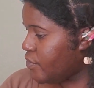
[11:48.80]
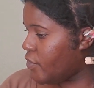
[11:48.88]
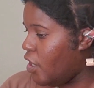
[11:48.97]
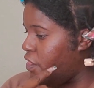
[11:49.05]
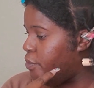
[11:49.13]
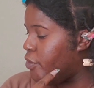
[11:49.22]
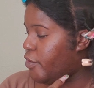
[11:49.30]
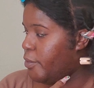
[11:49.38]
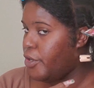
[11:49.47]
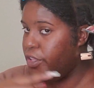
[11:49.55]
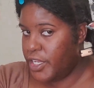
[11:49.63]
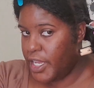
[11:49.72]
on the
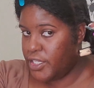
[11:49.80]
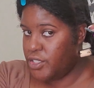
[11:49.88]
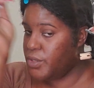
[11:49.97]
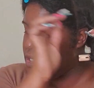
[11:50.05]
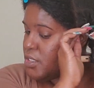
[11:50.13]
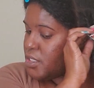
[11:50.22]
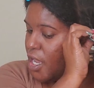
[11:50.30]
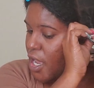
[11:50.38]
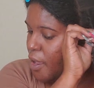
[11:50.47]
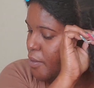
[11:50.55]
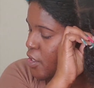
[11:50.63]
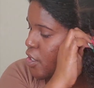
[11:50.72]
perimeter than I do at the
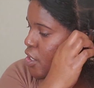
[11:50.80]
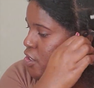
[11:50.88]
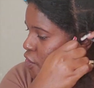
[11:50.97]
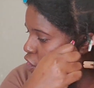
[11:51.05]
top. So I